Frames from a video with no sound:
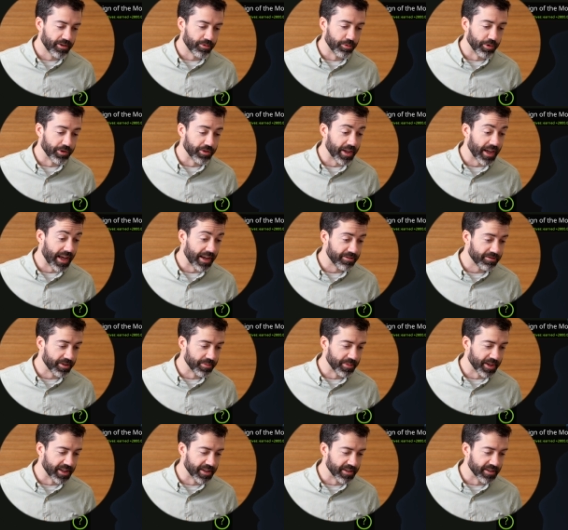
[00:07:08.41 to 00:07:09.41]
where the
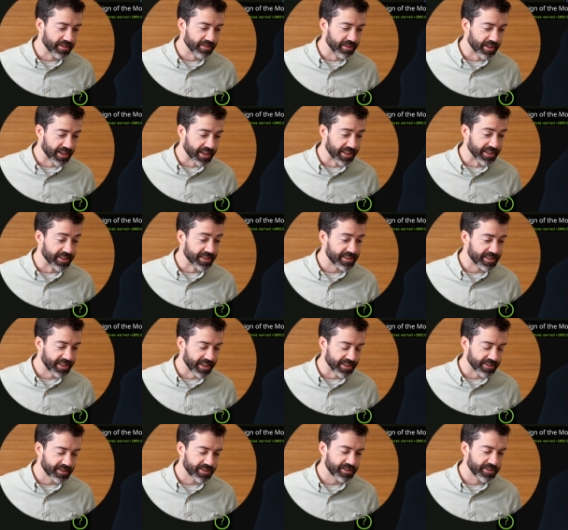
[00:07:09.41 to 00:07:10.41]
FMN ligand
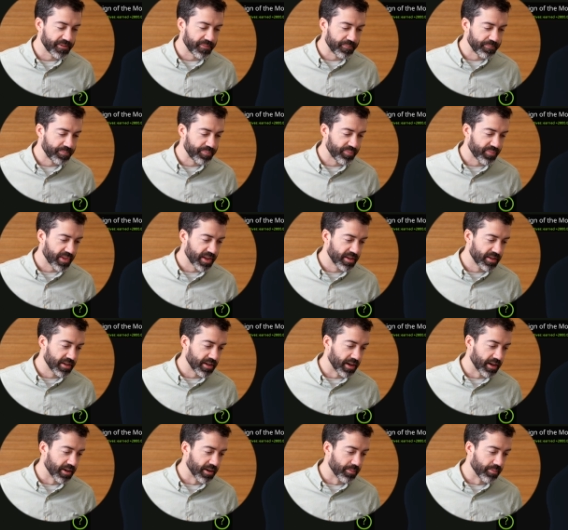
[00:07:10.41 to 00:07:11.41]
sits.
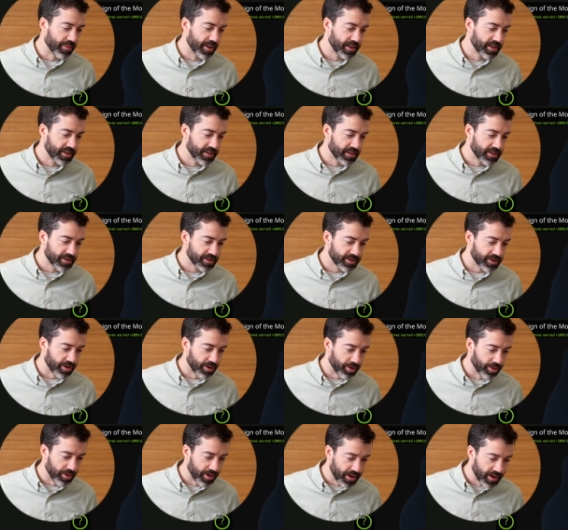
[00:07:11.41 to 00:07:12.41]
Um,
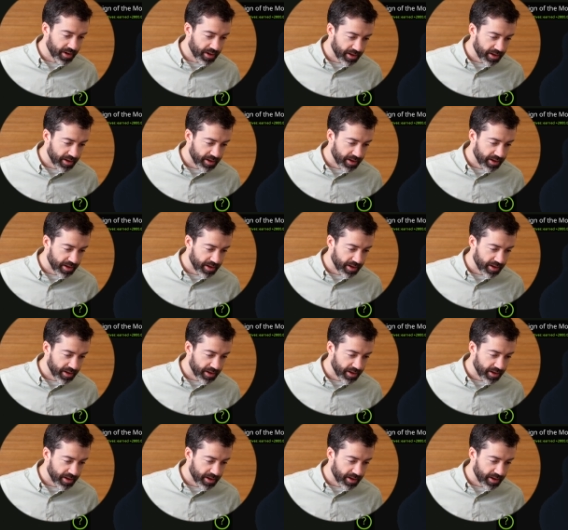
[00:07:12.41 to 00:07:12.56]
so